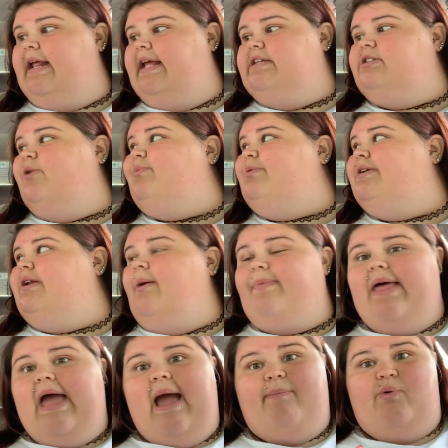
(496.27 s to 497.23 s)
He's opening
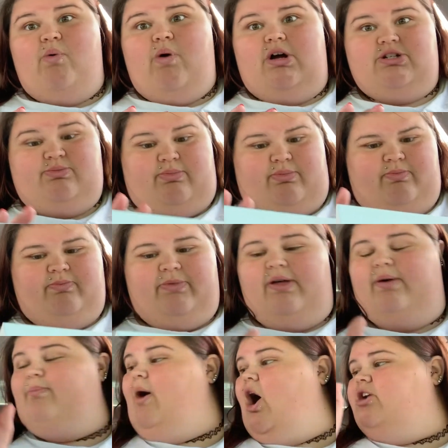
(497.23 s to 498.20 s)
up the Apple Watch.
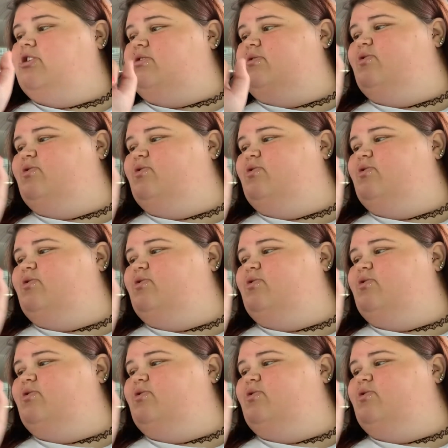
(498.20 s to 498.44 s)
The botch.